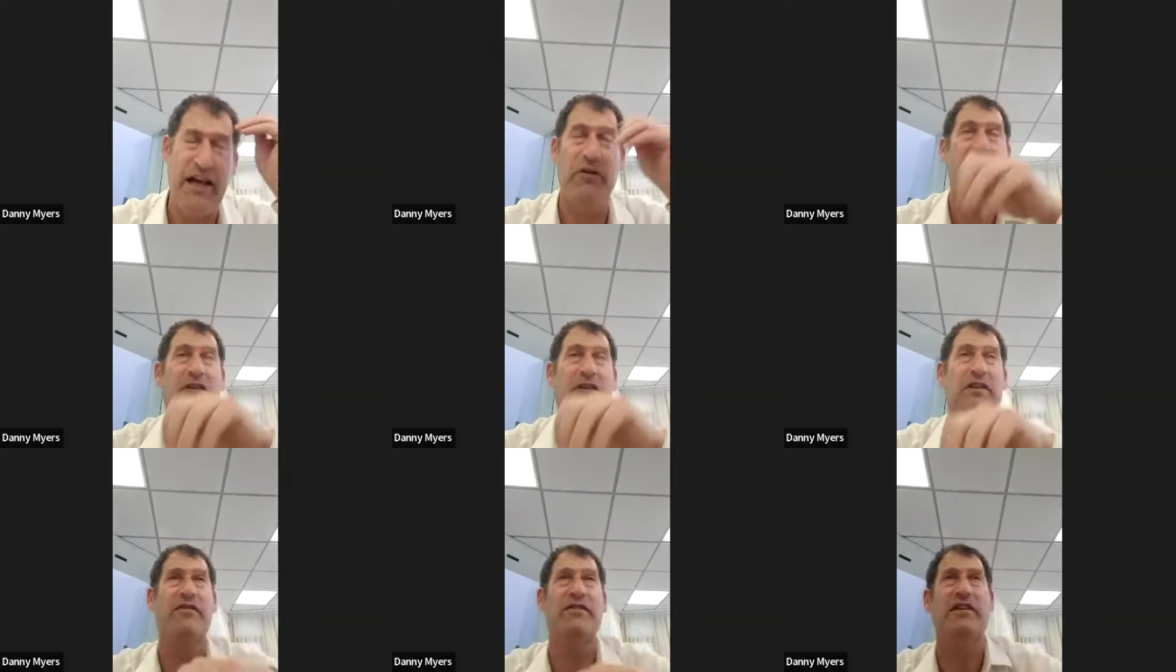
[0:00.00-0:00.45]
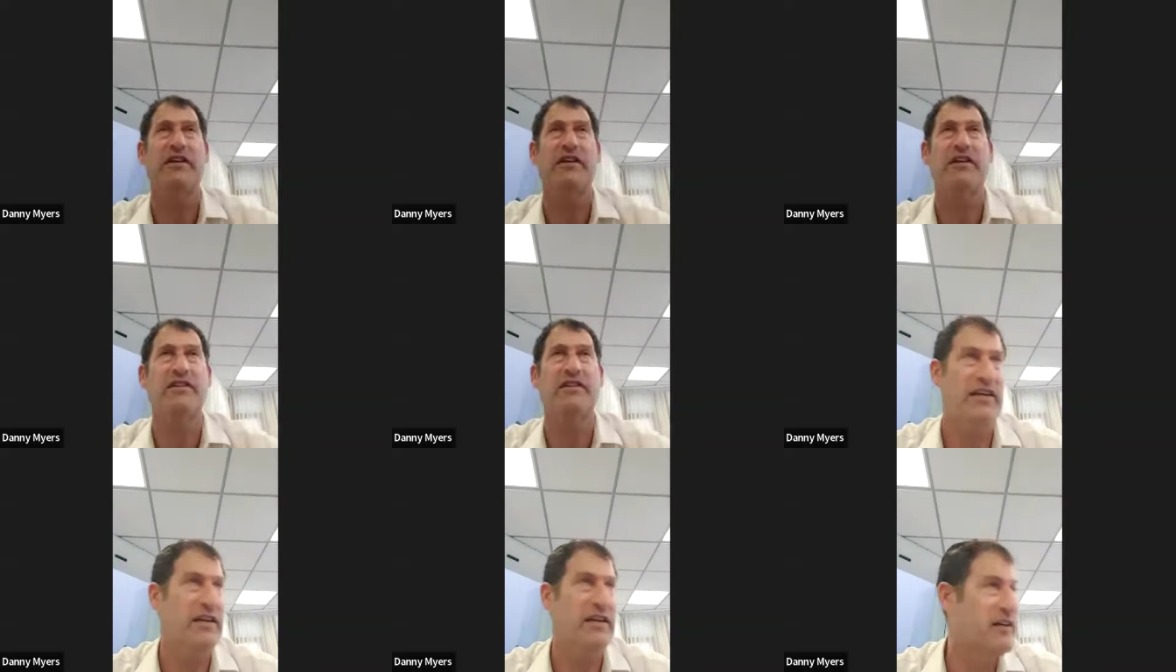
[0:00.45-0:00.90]
different
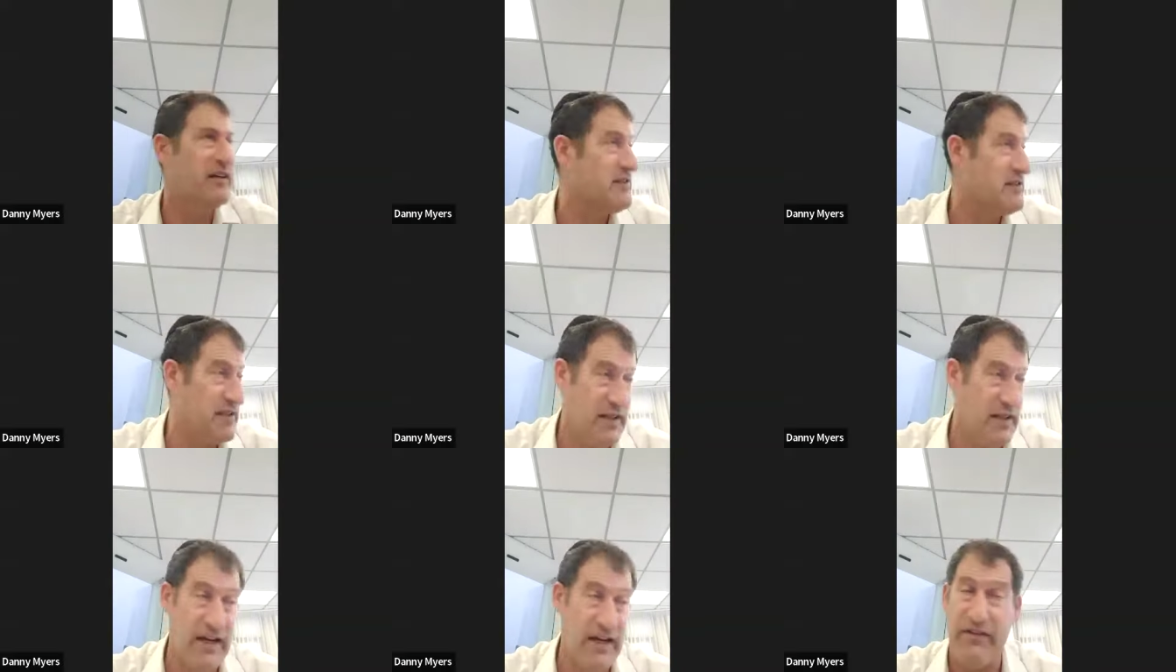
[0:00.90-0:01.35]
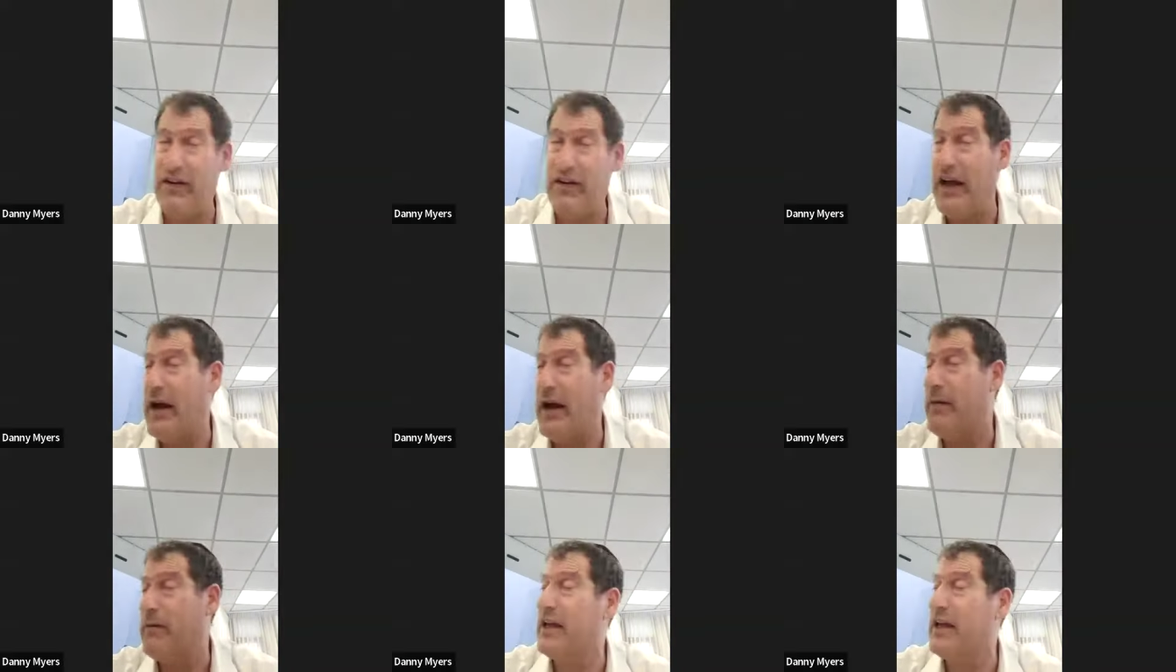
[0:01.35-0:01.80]
things. And he said, I have an
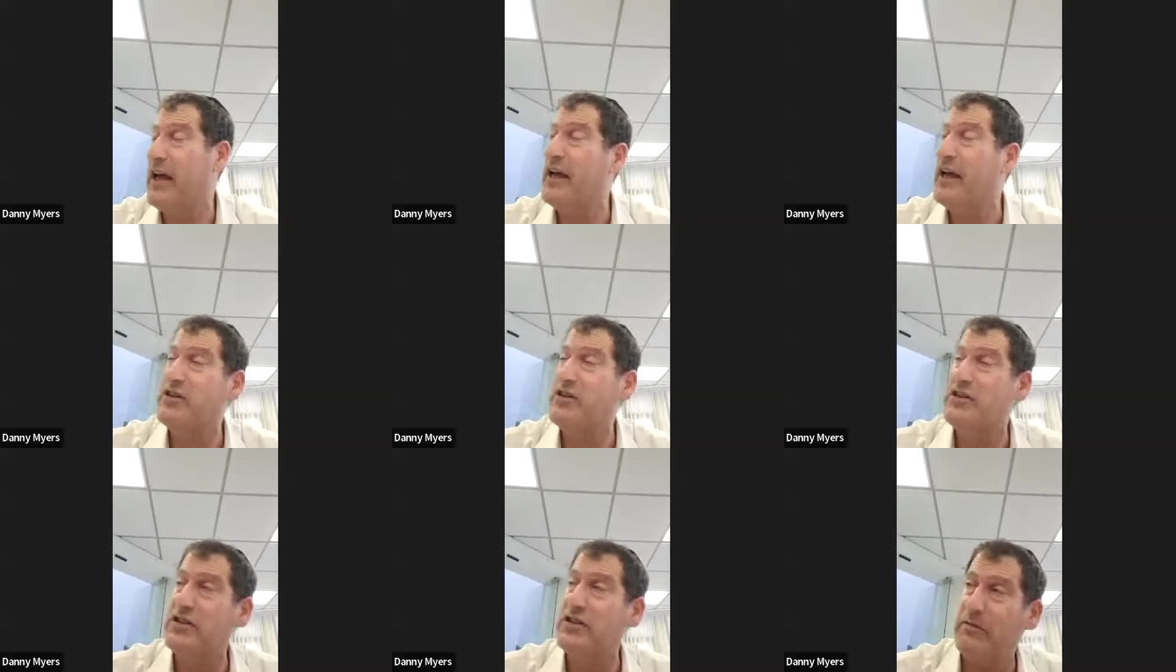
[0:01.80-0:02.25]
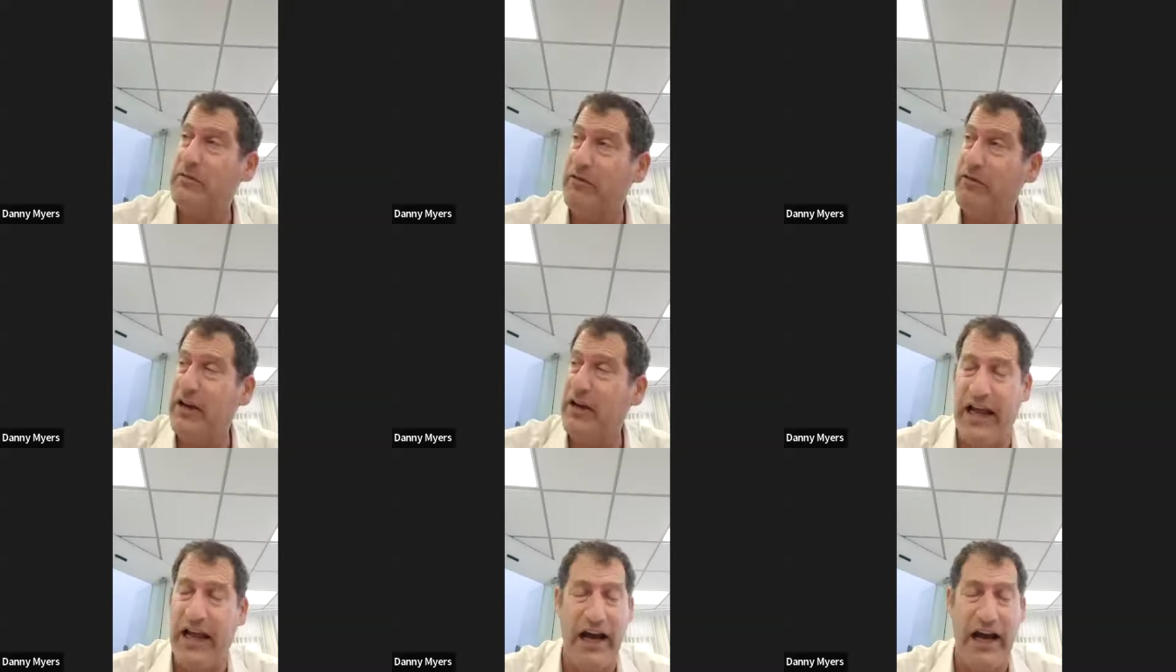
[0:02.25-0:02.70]
obligation to bring
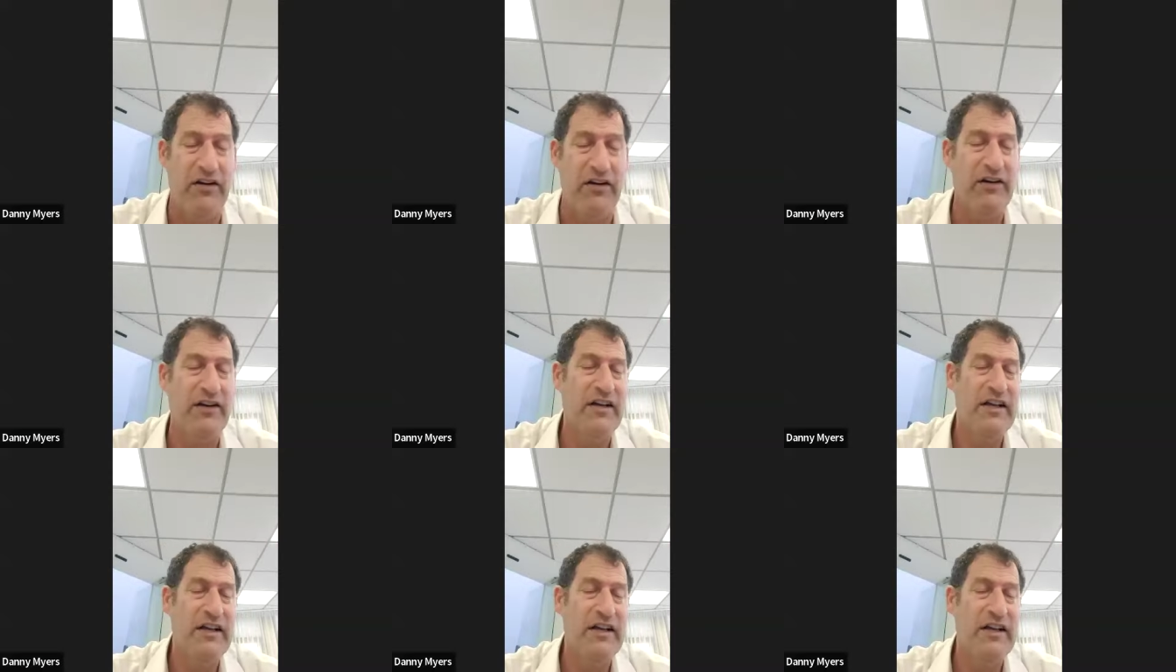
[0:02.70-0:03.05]
it out.